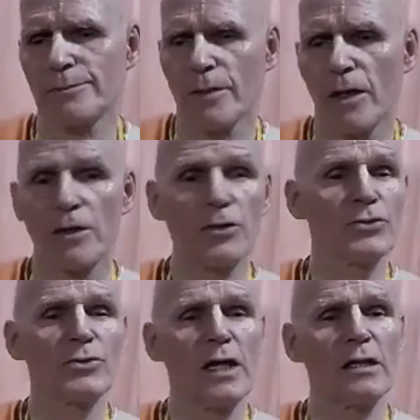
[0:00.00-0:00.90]

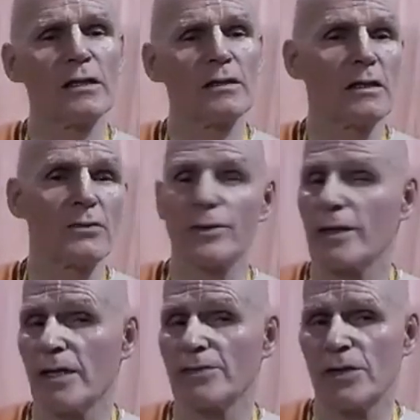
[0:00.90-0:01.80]
understanding, their
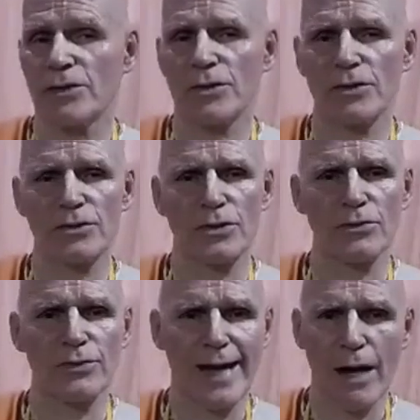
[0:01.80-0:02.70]
realizations
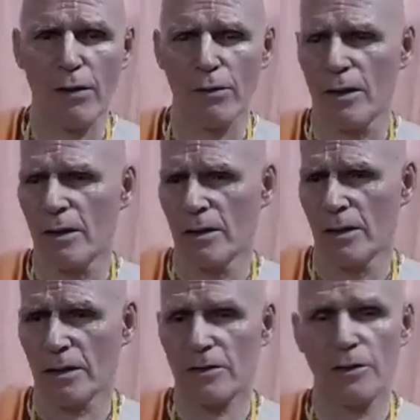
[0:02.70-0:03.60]
of how
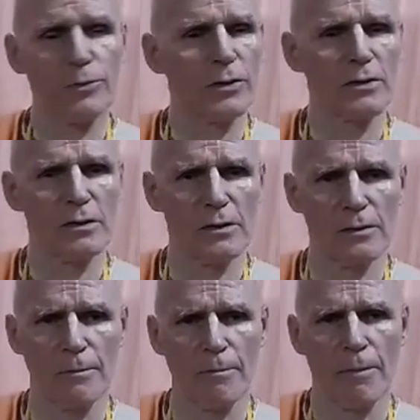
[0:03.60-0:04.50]
a
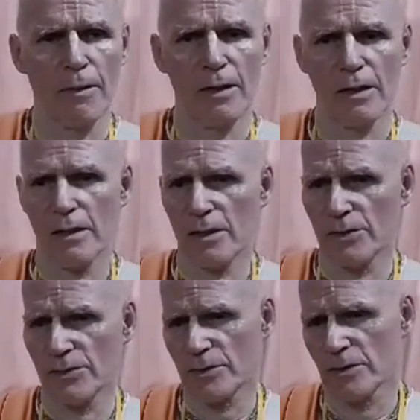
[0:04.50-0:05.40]
community
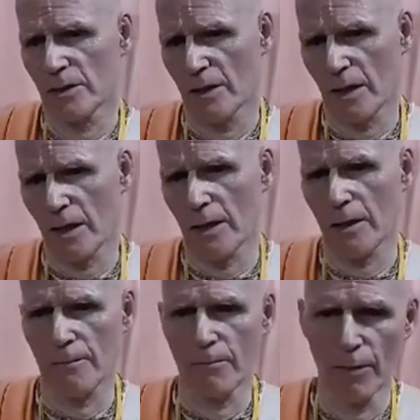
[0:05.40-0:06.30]
is
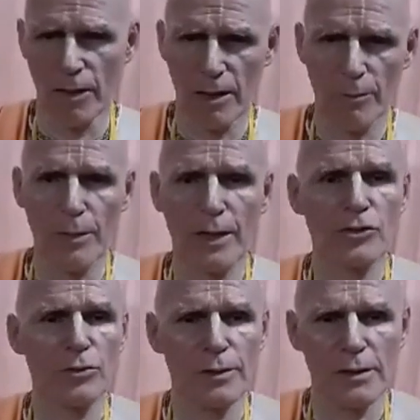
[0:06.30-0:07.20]

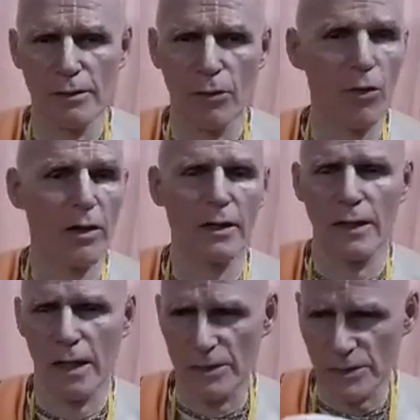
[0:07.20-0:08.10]
meant to be
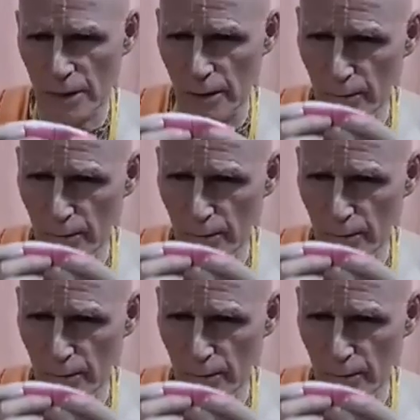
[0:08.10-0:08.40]
organized.